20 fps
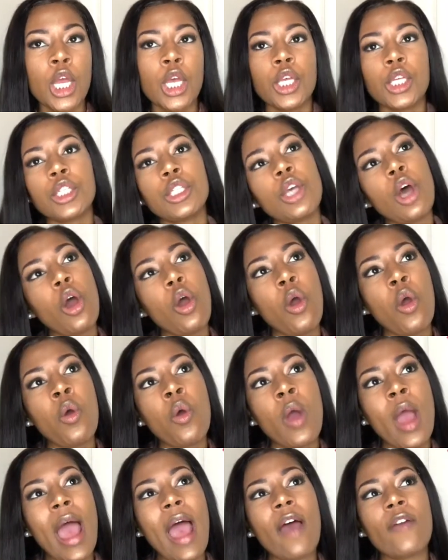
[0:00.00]

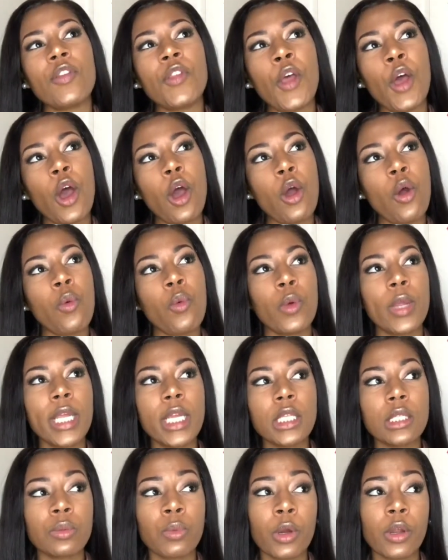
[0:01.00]
So after a
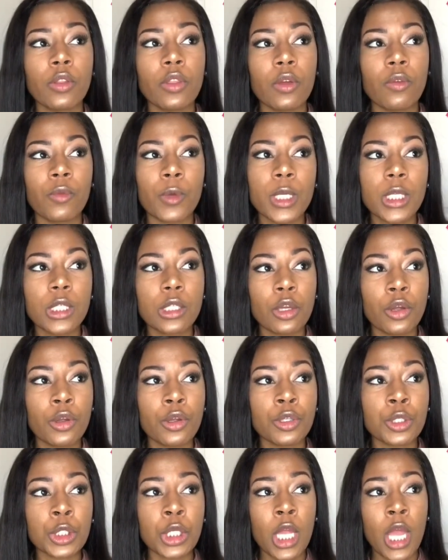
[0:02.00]
week's worth of
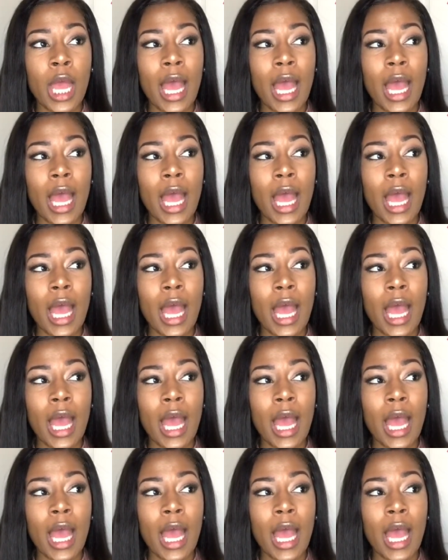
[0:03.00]
research,